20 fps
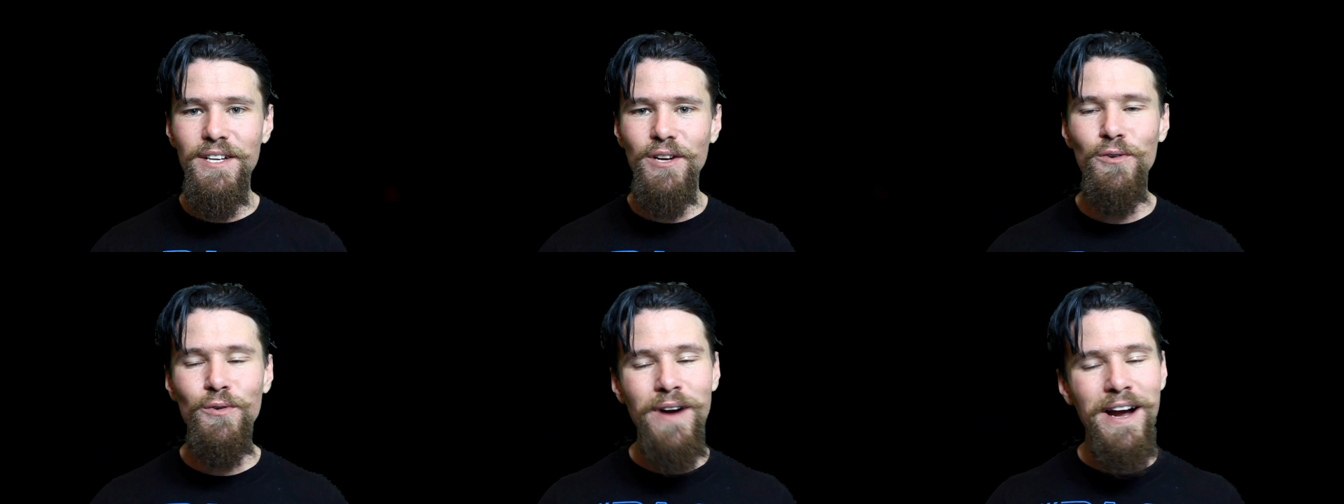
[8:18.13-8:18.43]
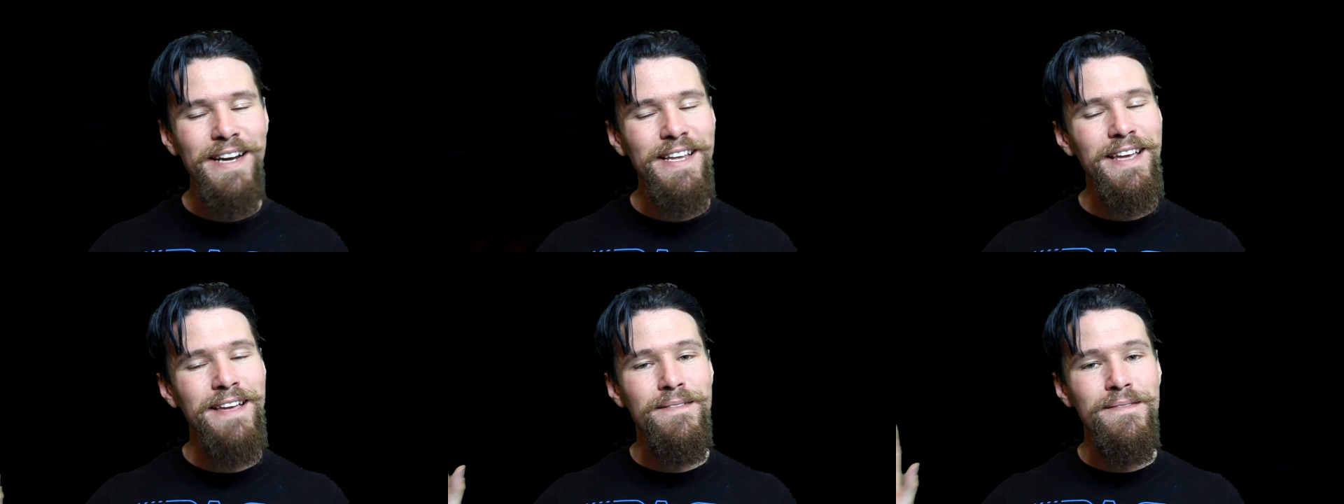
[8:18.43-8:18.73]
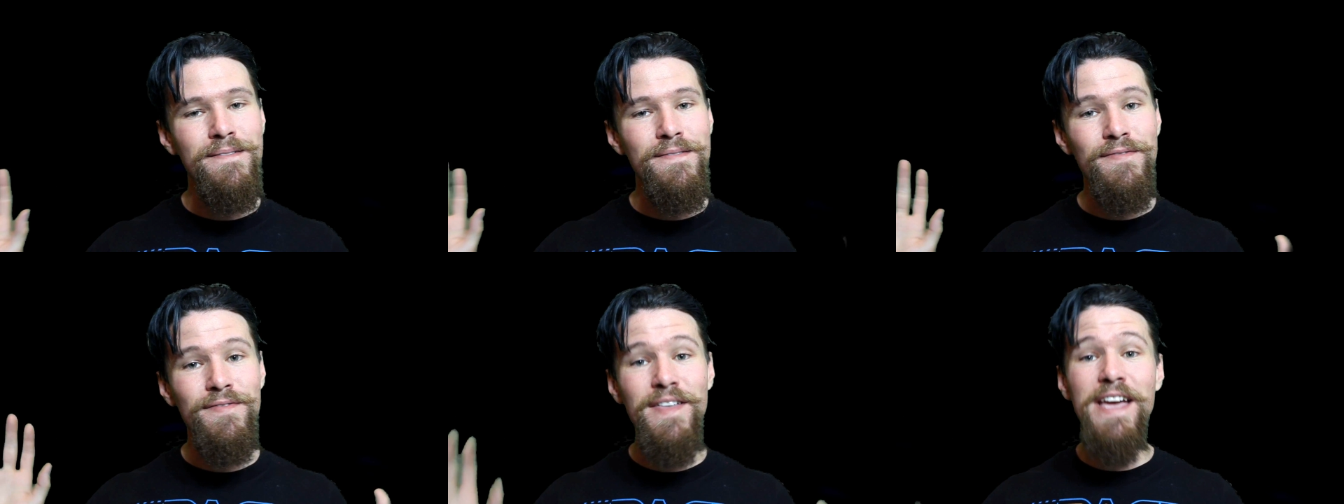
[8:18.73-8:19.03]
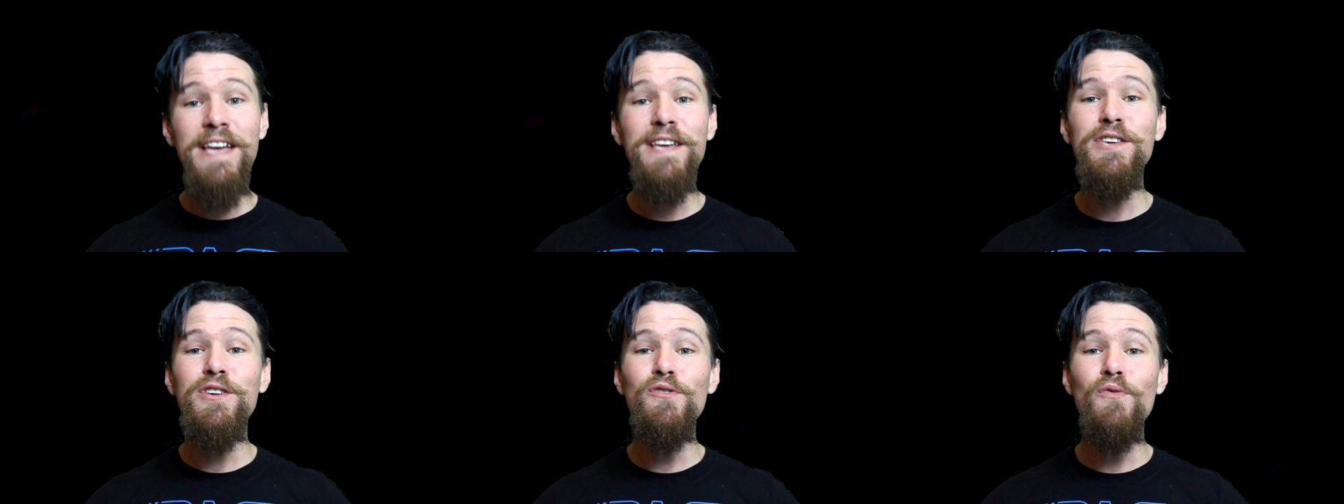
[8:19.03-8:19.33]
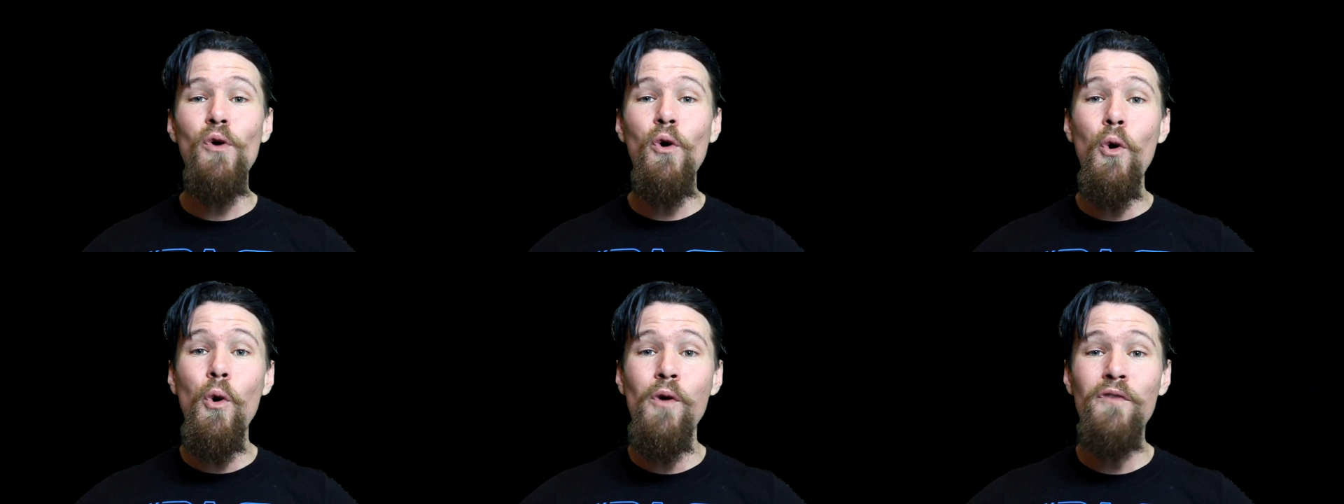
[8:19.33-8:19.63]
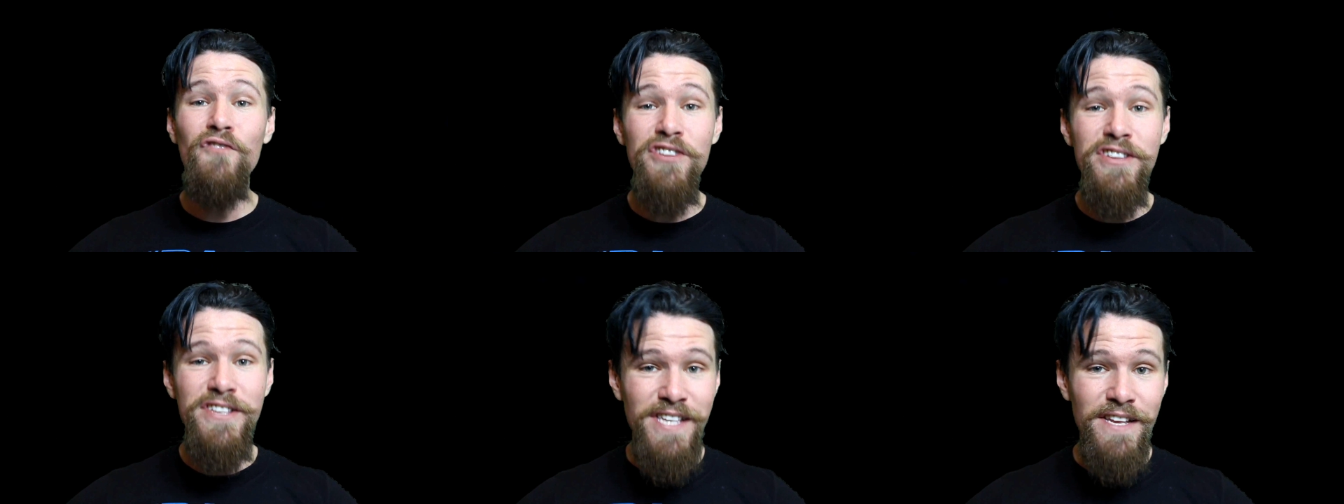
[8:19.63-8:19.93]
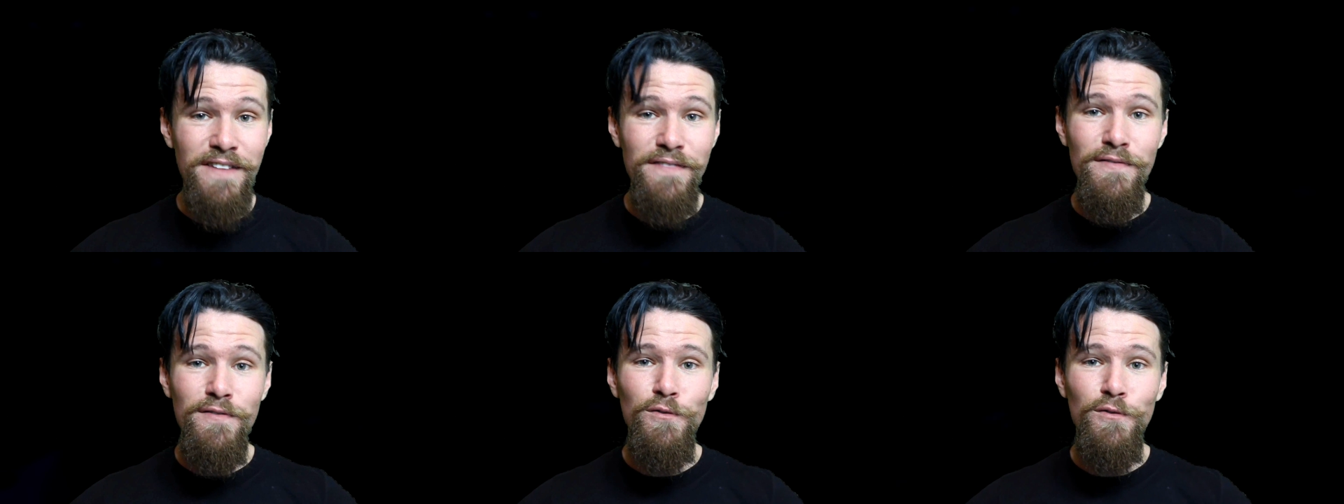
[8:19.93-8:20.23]
Alrighty, thank you all for
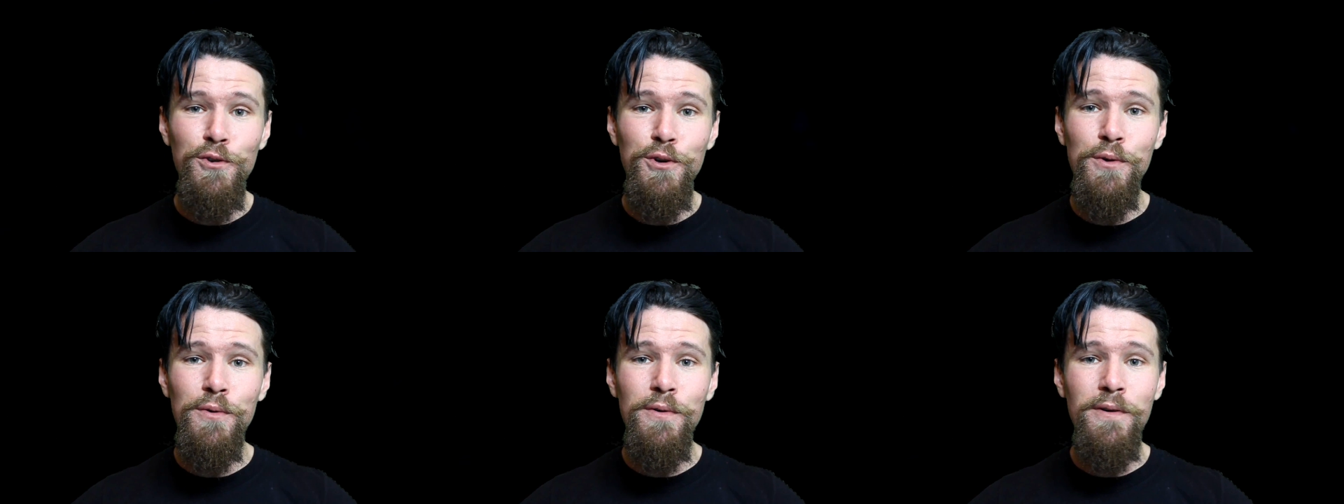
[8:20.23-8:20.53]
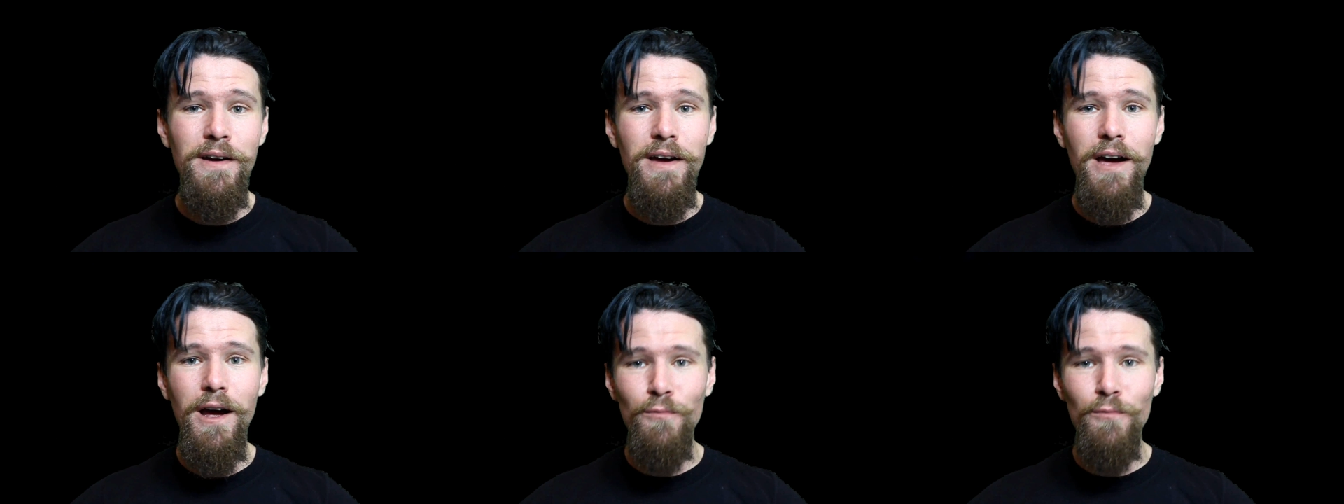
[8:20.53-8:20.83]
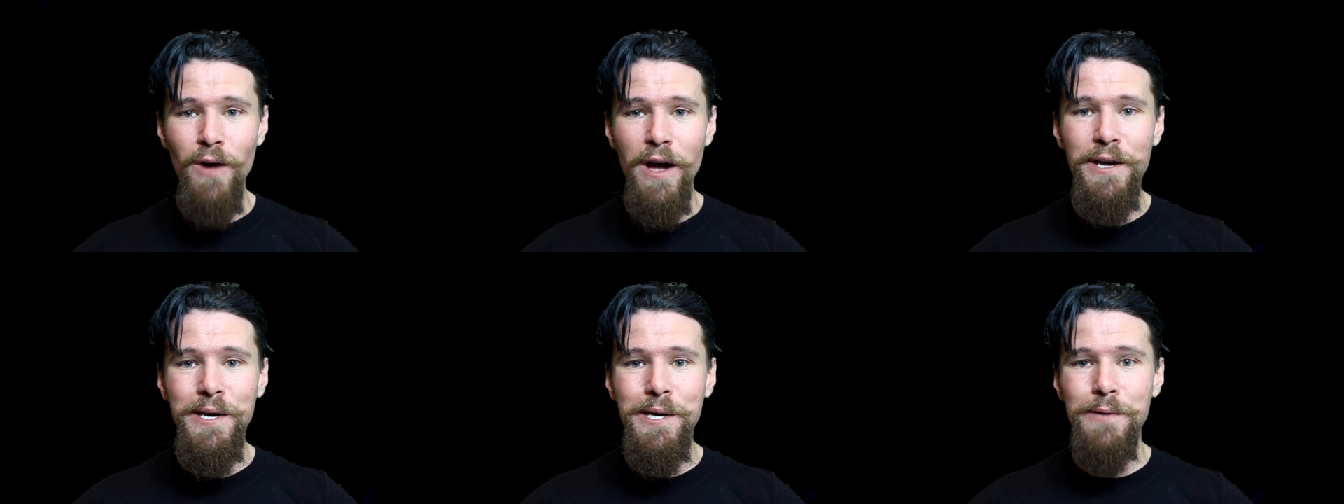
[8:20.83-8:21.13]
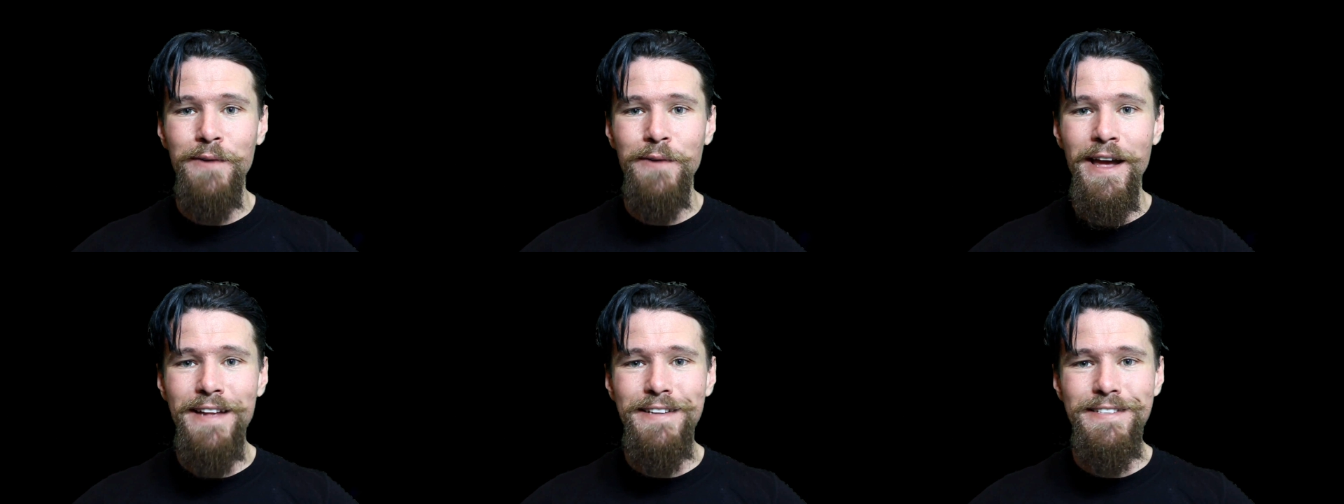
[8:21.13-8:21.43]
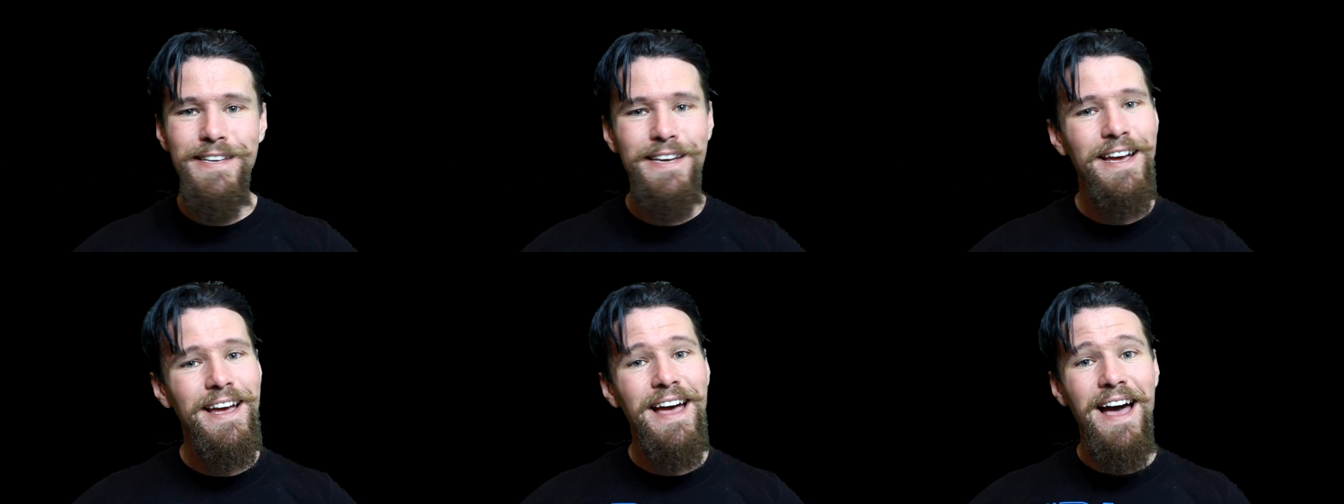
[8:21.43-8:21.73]
sitting through a Rycon rant.